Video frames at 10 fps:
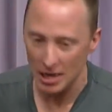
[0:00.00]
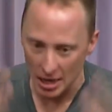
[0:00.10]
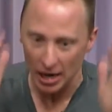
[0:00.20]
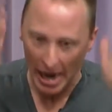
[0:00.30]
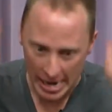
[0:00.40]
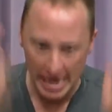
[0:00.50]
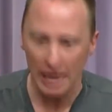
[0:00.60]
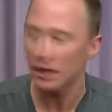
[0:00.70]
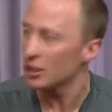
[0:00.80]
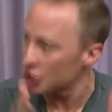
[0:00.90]
Either I
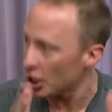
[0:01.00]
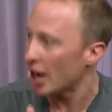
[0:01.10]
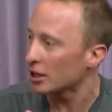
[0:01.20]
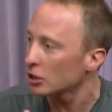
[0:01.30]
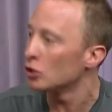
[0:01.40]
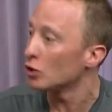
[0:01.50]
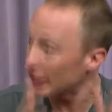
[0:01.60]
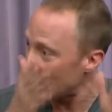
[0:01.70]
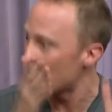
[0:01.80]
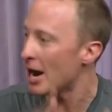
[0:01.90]
get the child look
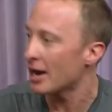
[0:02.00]
like my